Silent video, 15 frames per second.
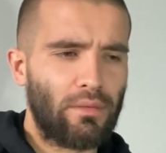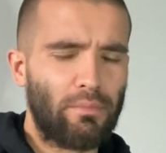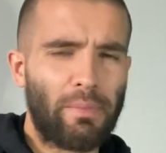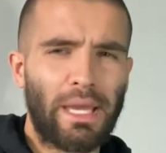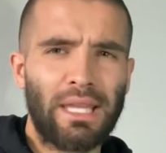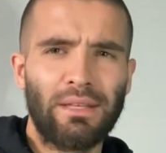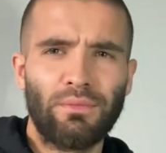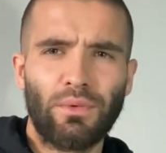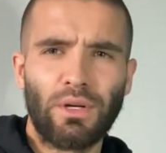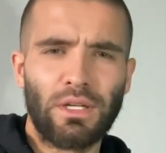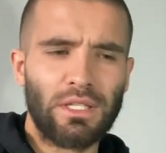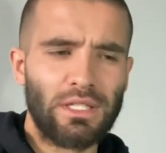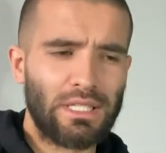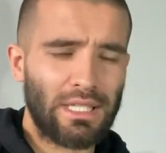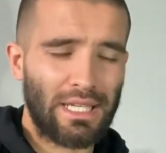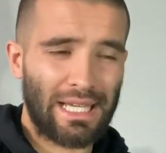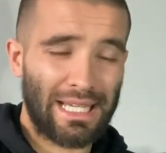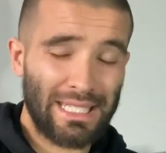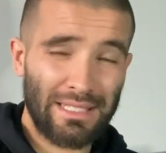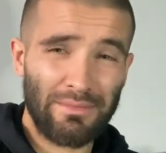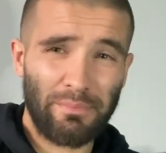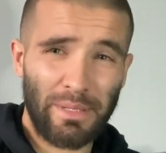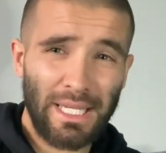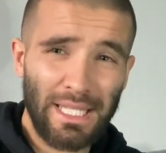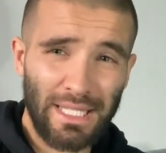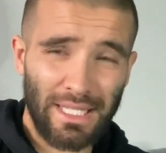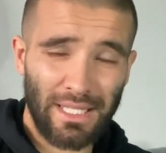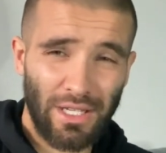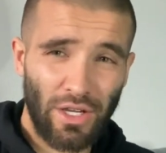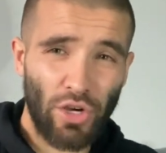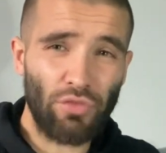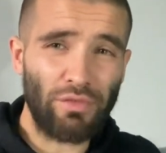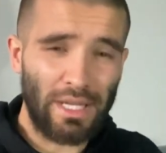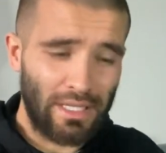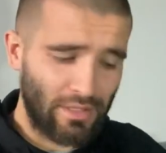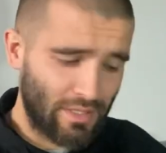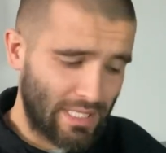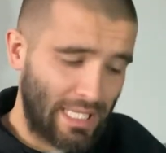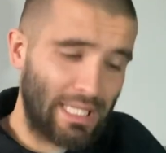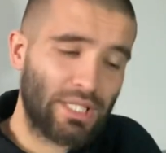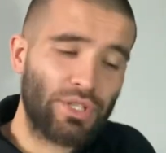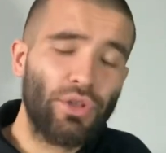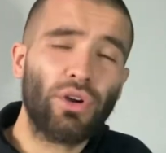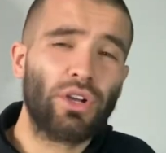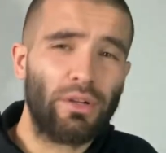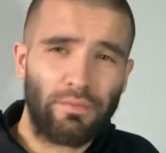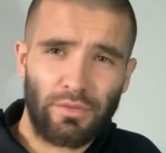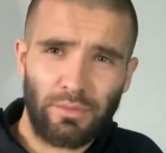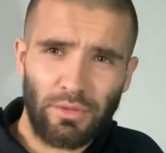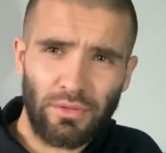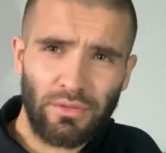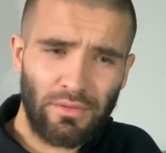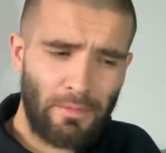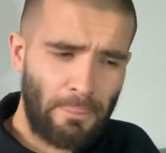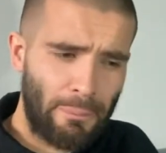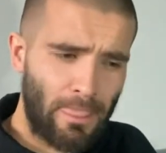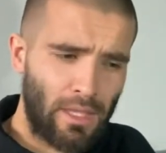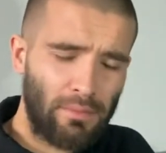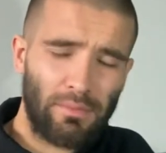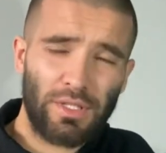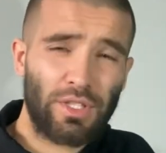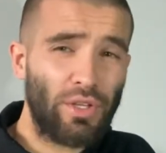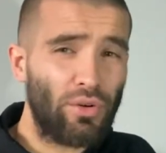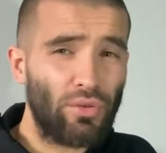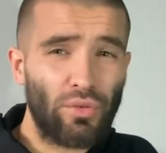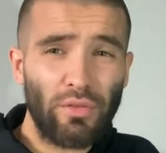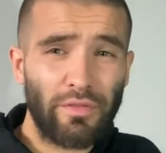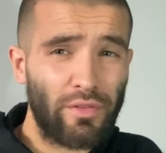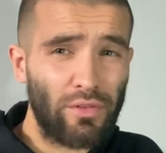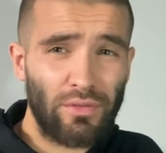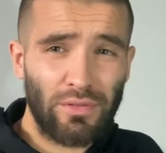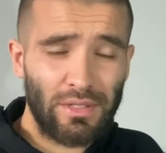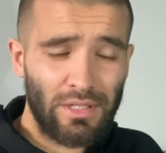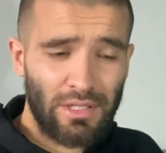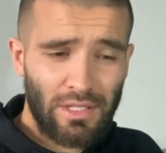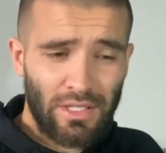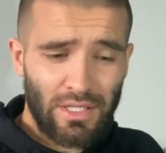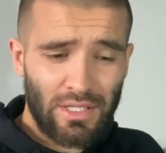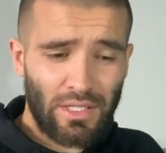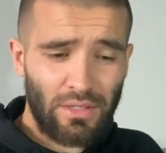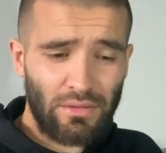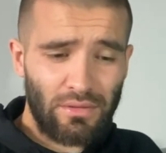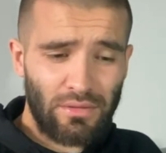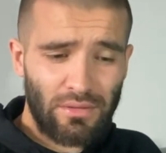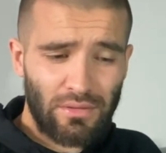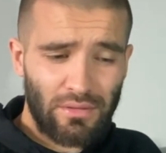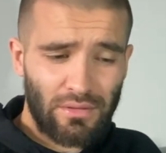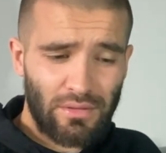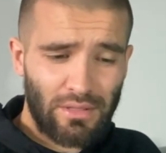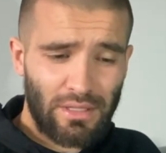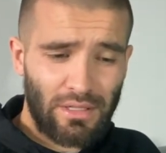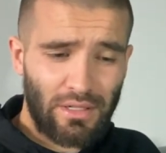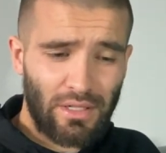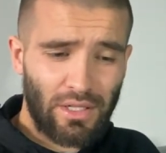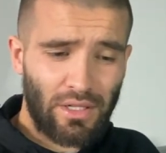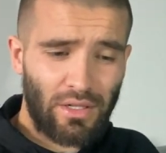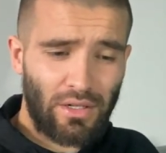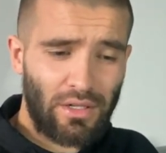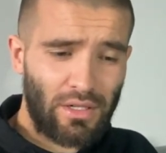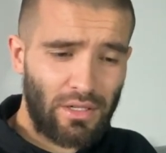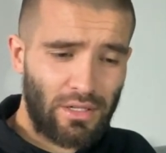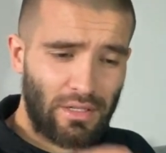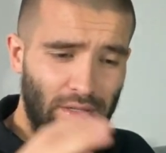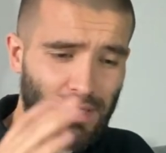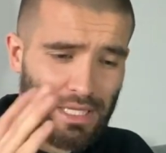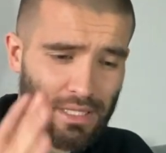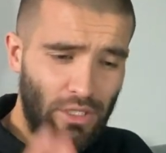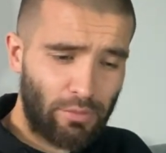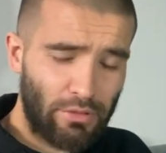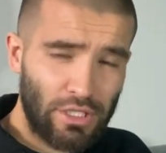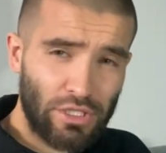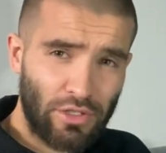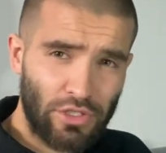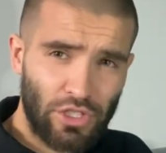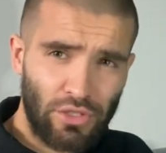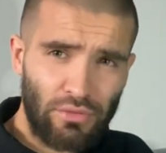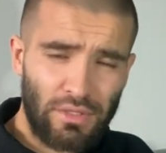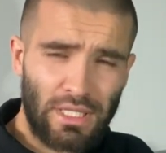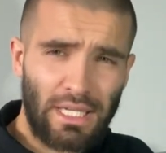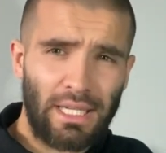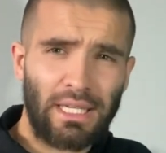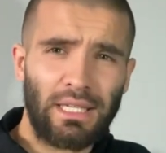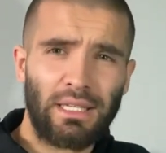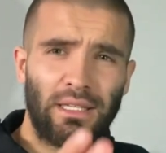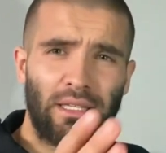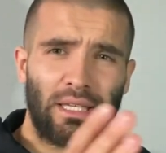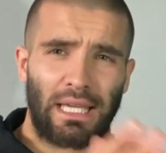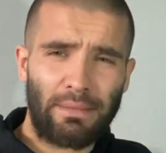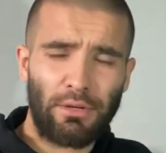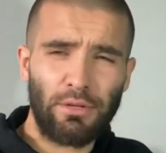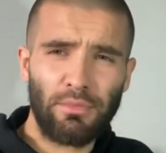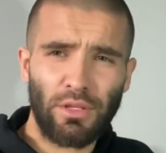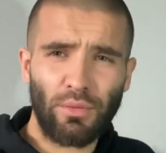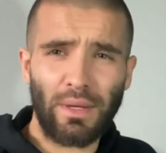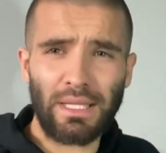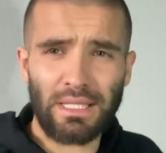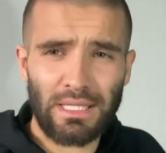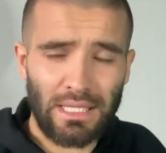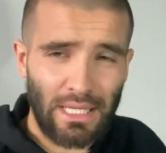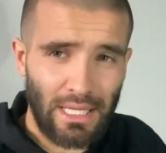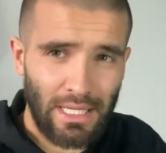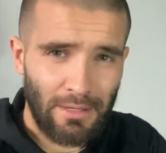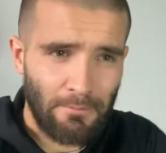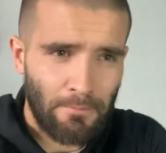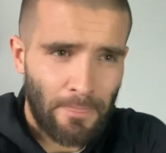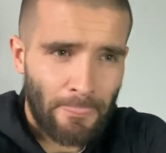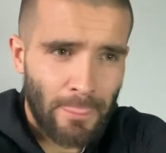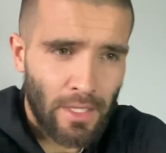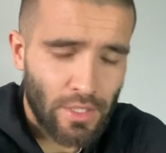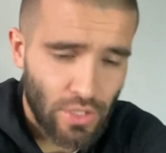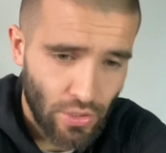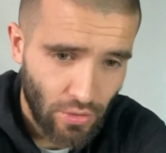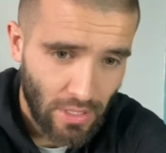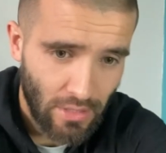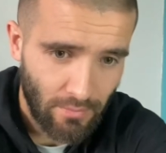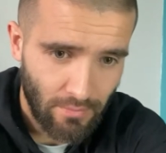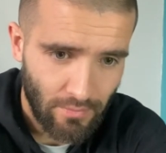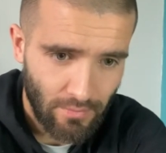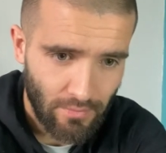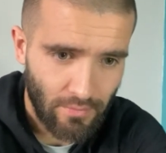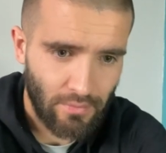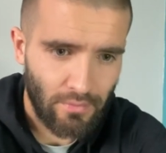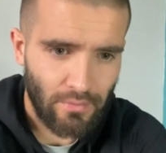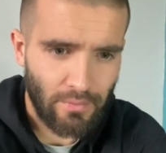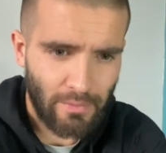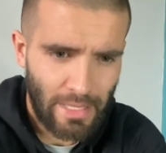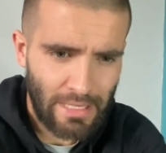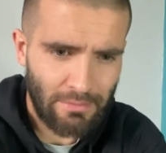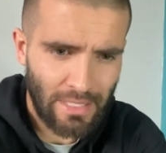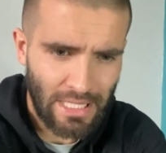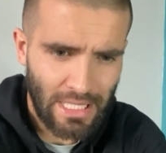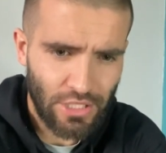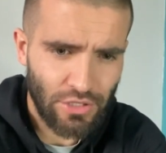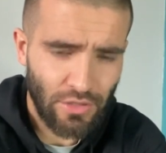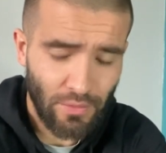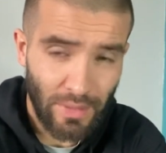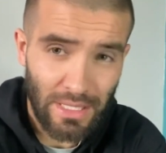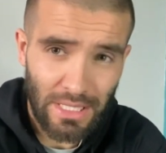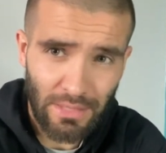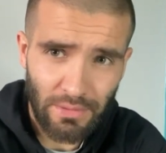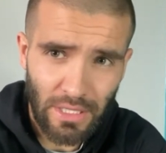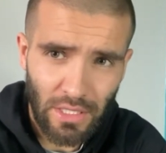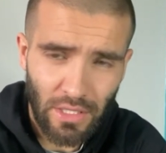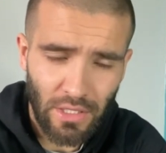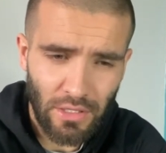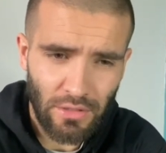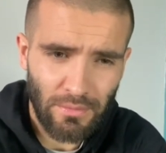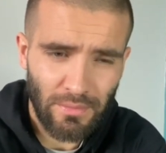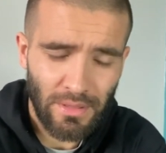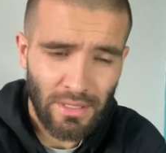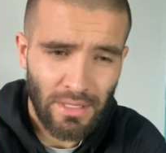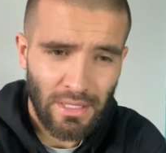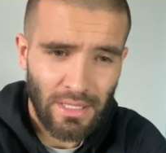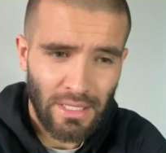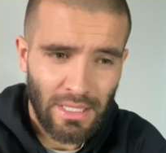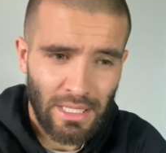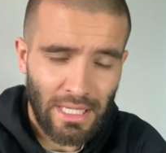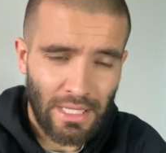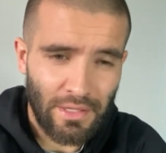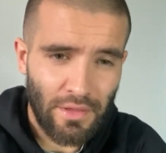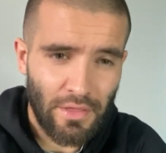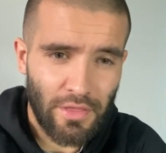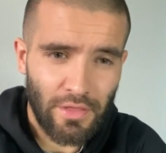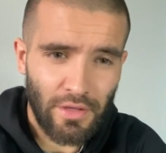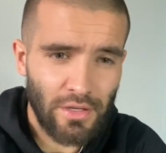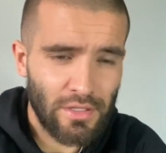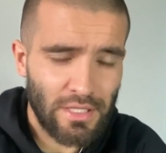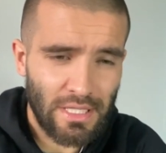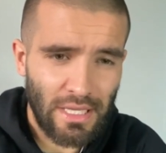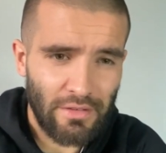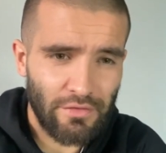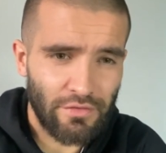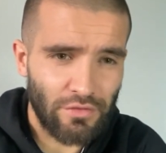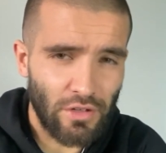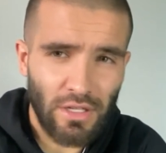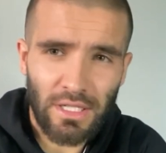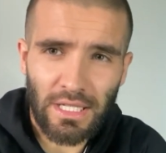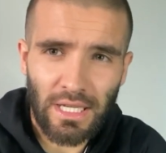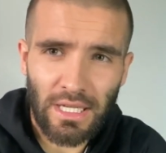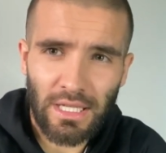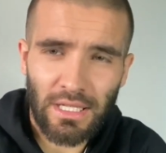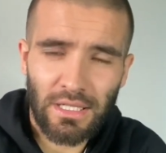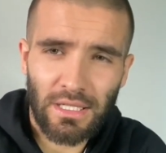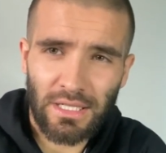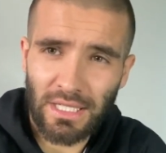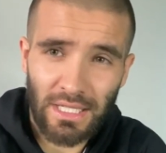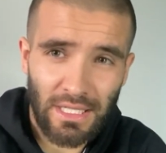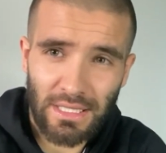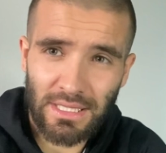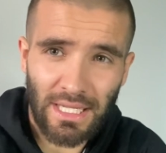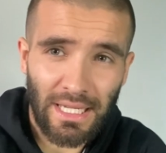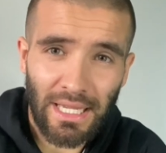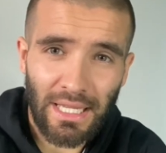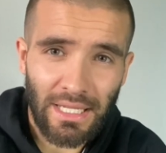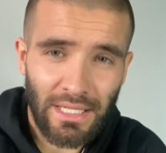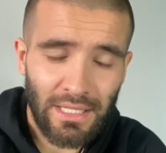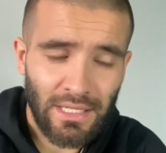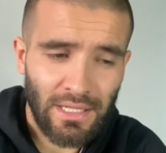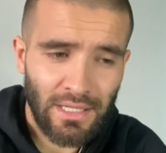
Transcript: Pain wise, it hasn't been horrendous. It's not comfortable, but it's not awful. So I had the operation on Tuesday, came home on the Wednesday, took pain medication on the Wednesday when I got home, and then Thursday, Friday, I didn't need to take any.